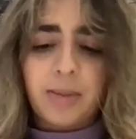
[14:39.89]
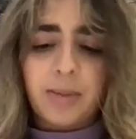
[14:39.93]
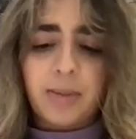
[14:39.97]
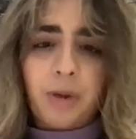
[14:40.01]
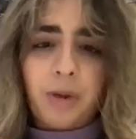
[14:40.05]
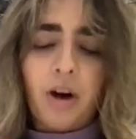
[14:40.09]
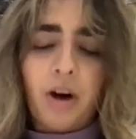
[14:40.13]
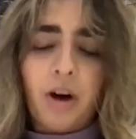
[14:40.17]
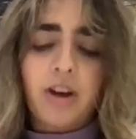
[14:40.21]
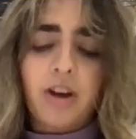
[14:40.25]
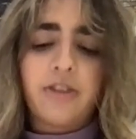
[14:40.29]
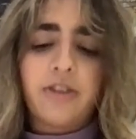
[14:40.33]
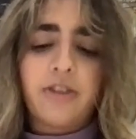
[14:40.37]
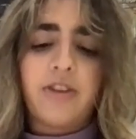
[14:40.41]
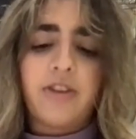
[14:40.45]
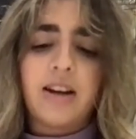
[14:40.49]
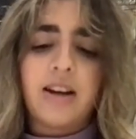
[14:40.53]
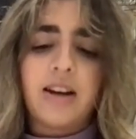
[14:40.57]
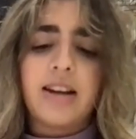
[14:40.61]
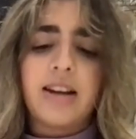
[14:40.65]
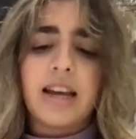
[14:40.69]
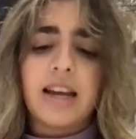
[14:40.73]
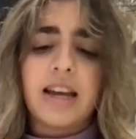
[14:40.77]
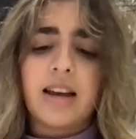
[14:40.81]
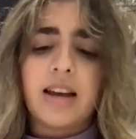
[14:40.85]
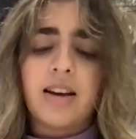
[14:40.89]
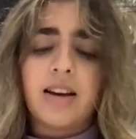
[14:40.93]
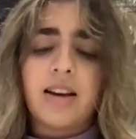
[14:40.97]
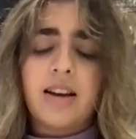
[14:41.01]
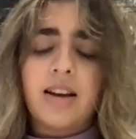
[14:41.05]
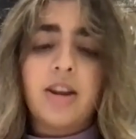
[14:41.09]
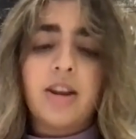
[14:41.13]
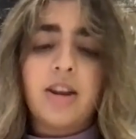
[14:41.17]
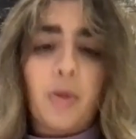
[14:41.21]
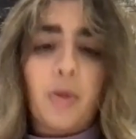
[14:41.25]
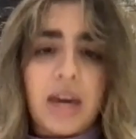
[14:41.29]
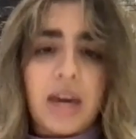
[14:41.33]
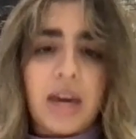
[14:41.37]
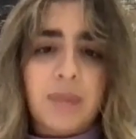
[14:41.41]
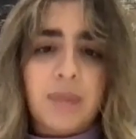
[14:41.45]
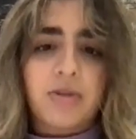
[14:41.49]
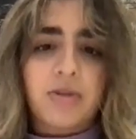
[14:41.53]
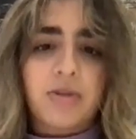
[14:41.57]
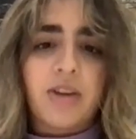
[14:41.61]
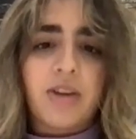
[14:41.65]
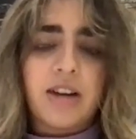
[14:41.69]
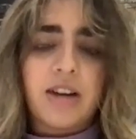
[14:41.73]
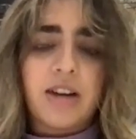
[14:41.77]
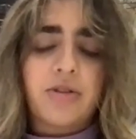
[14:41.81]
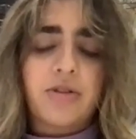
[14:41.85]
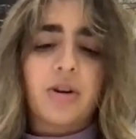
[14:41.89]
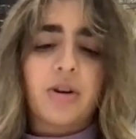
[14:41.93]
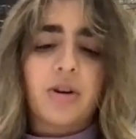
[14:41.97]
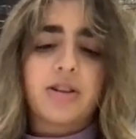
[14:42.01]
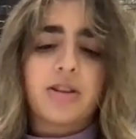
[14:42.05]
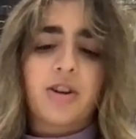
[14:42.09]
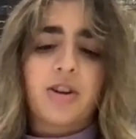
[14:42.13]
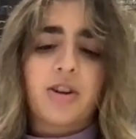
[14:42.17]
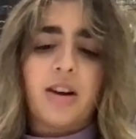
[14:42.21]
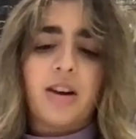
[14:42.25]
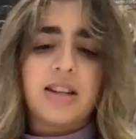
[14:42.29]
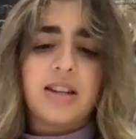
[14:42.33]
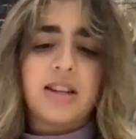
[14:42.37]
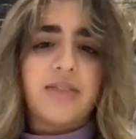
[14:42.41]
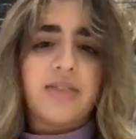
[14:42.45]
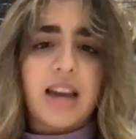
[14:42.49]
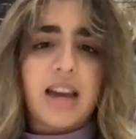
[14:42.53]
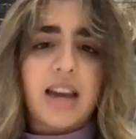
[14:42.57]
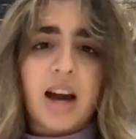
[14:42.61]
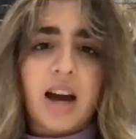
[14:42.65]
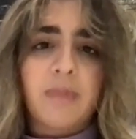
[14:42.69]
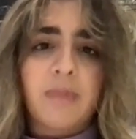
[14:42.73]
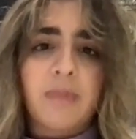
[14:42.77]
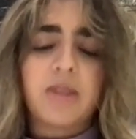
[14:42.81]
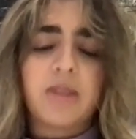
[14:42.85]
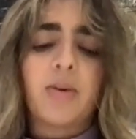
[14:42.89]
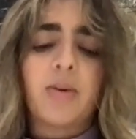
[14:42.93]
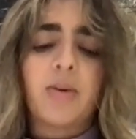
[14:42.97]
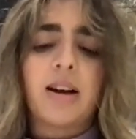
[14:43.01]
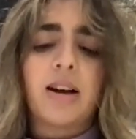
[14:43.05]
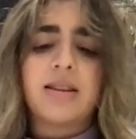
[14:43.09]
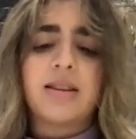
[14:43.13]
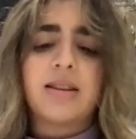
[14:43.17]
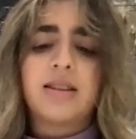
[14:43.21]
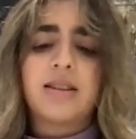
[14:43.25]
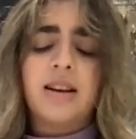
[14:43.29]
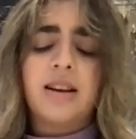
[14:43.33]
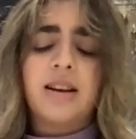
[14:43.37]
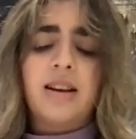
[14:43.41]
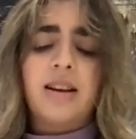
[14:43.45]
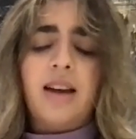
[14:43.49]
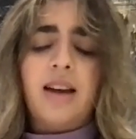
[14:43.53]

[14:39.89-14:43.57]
a pot of funding that we can provide for our scholars if they come to us